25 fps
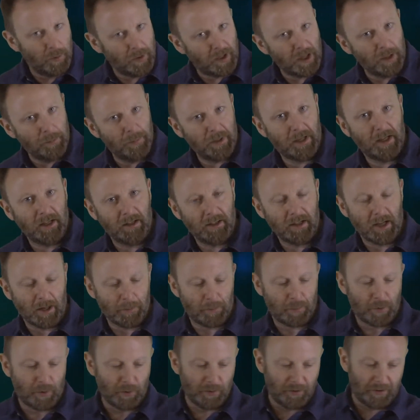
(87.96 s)
going to begin that
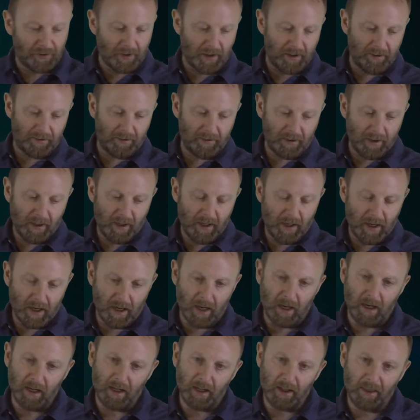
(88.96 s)
process
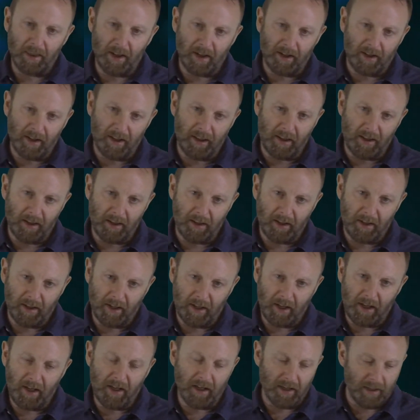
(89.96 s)

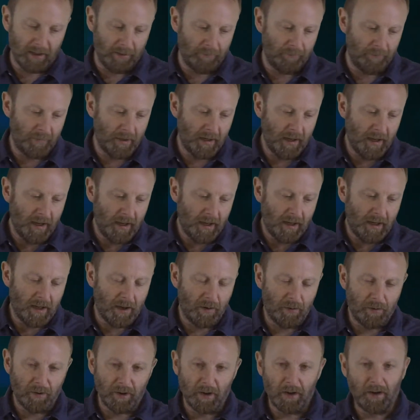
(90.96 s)
here.
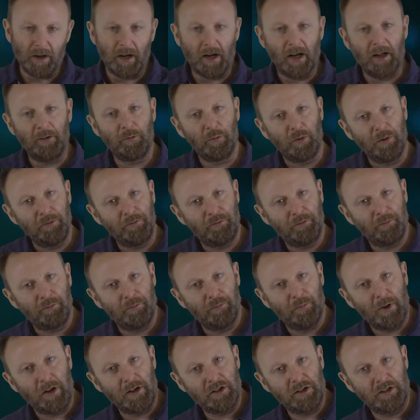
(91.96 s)
Now, as we've
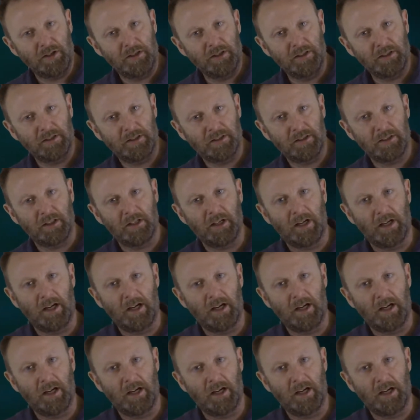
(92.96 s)
mentioned